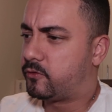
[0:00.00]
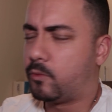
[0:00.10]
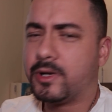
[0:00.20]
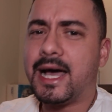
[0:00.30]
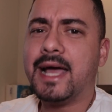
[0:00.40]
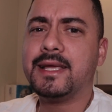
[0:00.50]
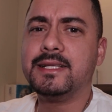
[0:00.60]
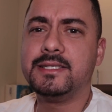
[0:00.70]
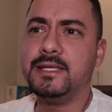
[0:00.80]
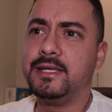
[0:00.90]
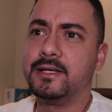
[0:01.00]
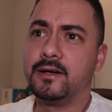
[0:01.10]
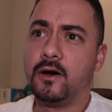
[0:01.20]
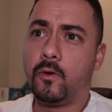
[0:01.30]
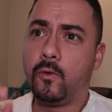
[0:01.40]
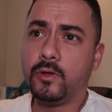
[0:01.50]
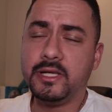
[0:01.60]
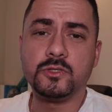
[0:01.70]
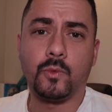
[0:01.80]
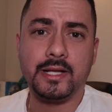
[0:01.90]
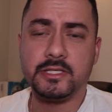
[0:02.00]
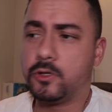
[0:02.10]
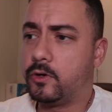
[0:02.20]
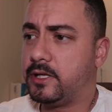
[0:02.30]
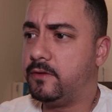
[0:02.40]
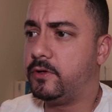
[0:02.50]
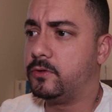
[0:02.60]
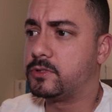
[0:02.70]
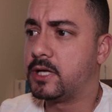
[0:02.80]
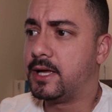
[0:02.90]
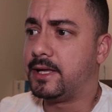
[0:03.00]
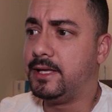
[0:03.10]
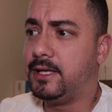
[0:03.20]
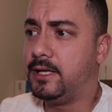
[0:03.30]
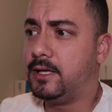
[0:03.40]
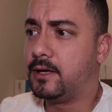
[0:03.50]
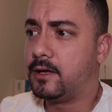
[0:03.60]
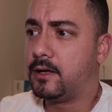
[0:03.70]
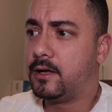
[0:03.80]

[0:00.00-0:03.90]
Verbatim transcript: from what I can see here, all his one-star reviews, he